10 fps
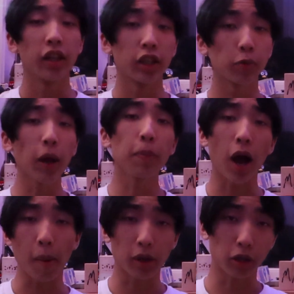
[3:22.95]
Despite
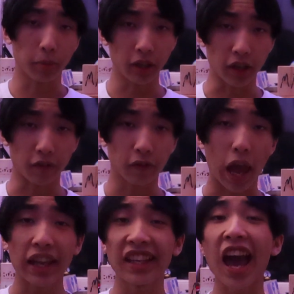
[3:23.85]
popular belief,
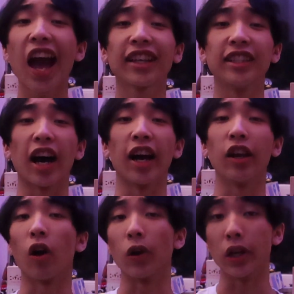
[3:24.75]
cacti
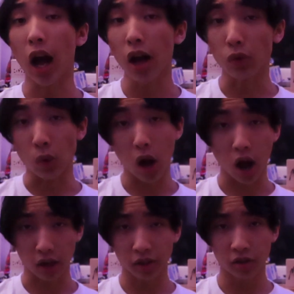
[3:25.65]
are not
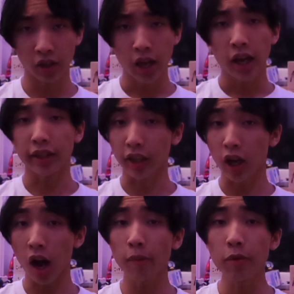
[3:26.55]
rocks. It's a
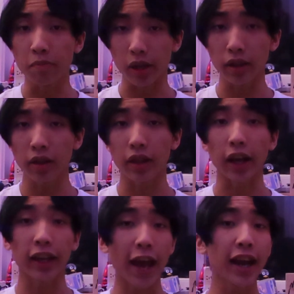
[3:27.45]
common myth
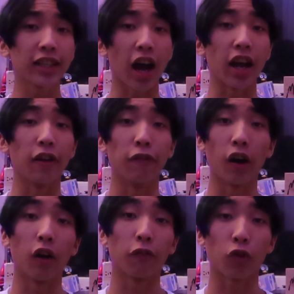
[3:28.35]
that cacti
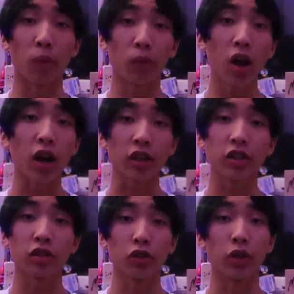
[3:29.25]
evolved from rocks
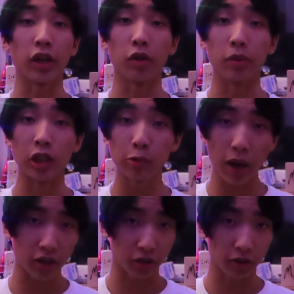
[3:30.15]
so they could be
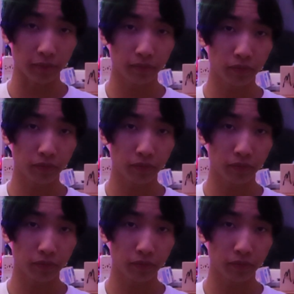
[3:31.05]
special.